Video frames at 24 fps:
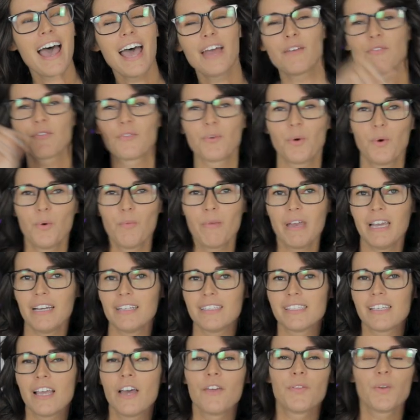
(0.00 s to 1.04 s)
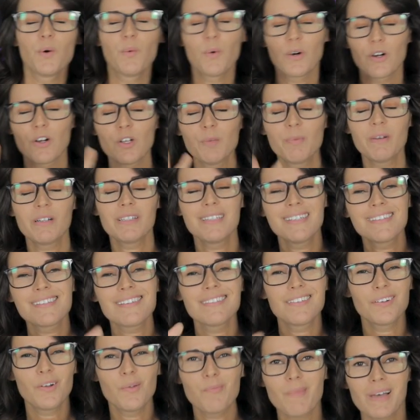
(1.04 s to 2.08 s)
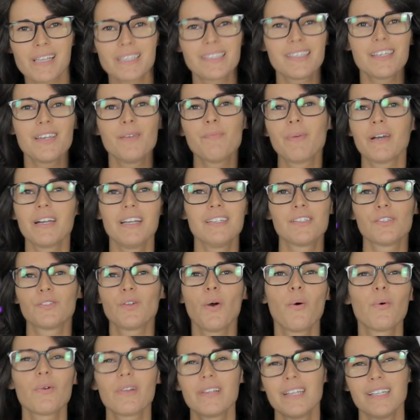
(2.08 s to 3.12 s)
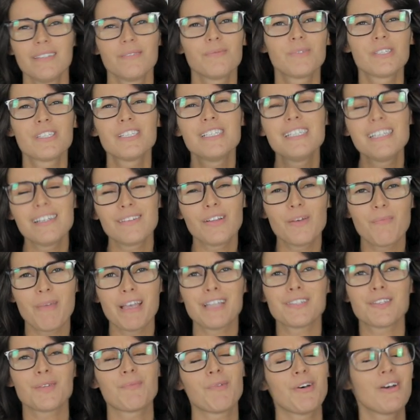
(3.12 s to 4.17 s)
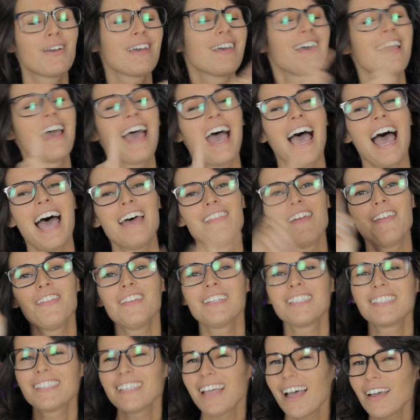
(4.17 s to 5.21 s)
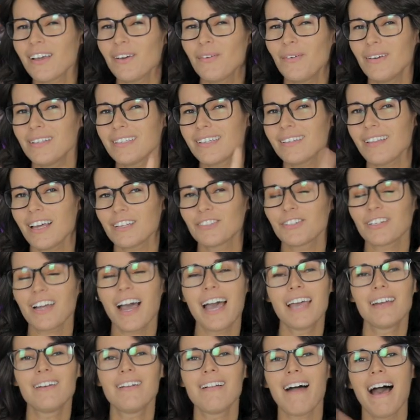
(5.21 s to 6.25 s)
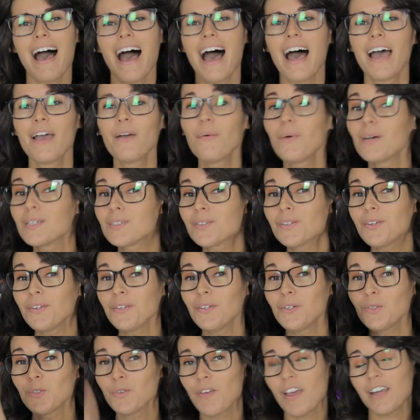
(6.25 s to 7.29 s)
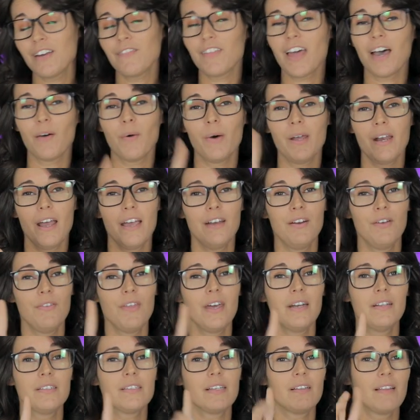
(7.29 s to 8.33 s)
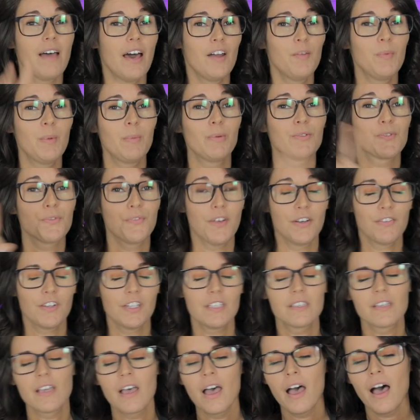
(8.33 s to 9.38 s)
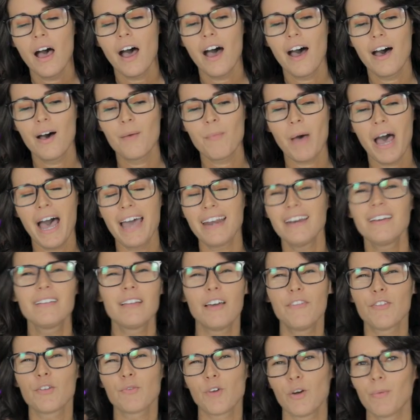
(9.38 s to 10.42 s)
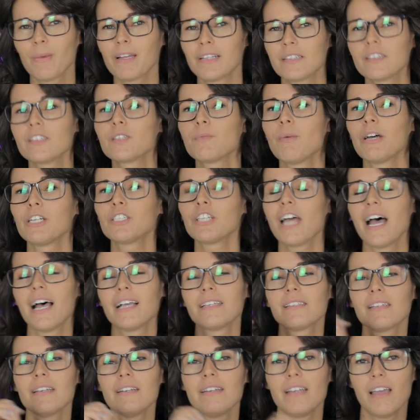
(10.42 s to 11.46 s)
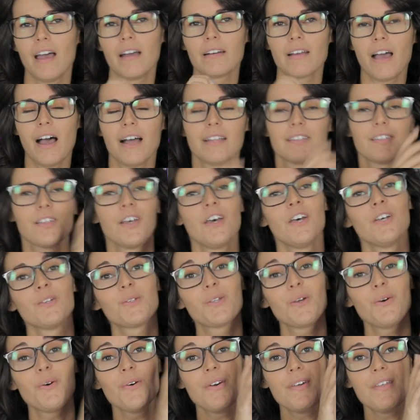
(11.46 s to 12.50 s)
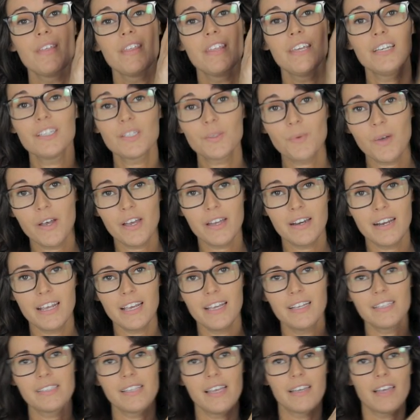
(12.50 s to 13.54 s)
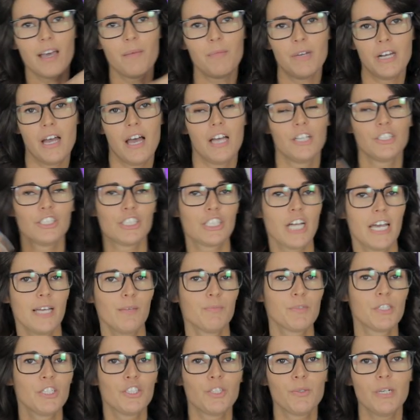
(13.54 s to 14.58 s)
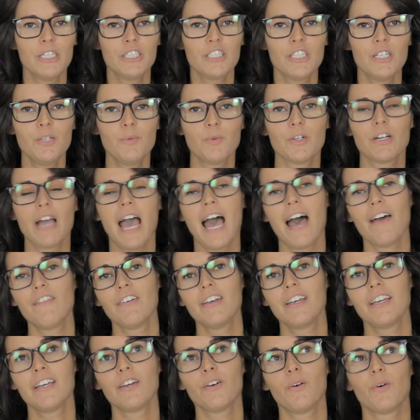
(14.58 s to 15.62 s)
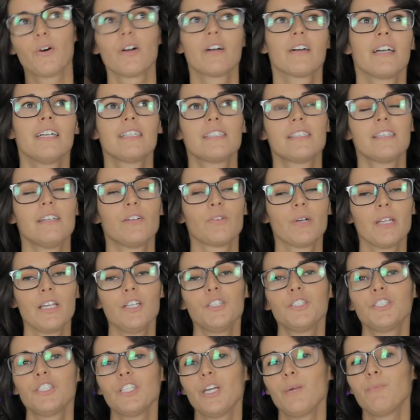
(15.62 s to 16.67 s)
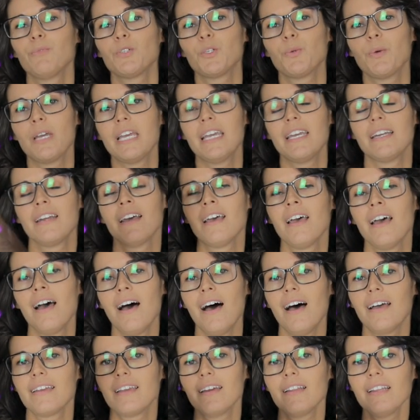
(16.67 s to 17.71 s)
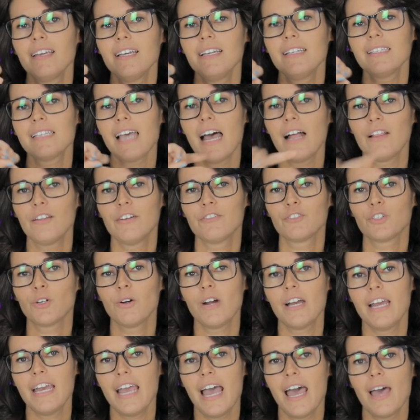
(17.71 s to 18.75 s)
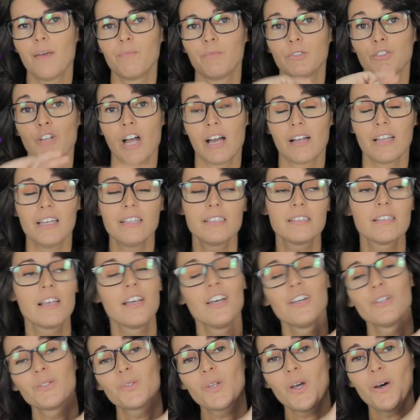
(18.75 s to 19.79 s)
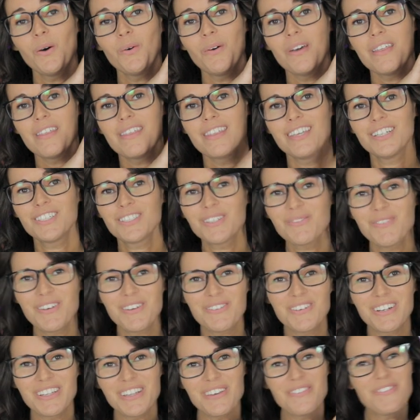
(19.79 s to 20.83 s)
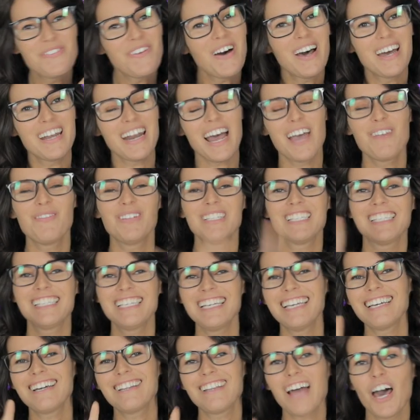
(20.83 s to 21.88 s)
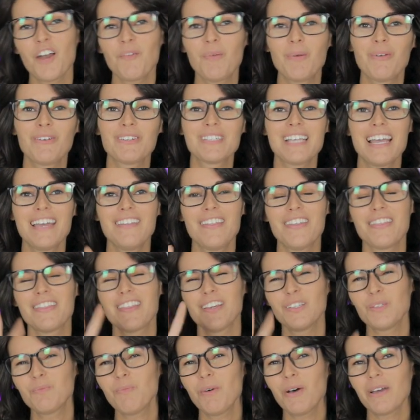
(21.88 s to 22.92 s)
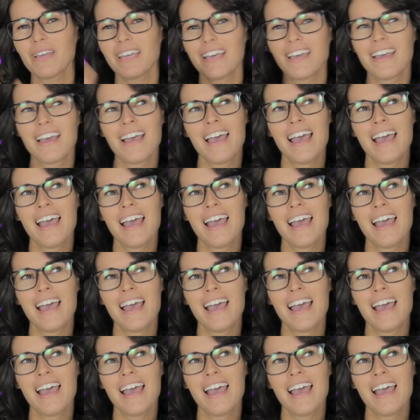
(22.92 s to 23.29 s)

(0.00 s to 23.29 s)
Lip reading: and romance. The world building's a little messy, but it's totally still amazing book. And then the second one's Electric Idol. I wasn't a huge fan of that one. I know that is a lot of people's favorites. I didn't love the romance as much as Neon Gods. So this one is like a menage type situation. We're having, or it's a relationship between Achilles, Helen of Troy, and Patroclus. So this should be really fun. I've been seeing a lot of people say that this book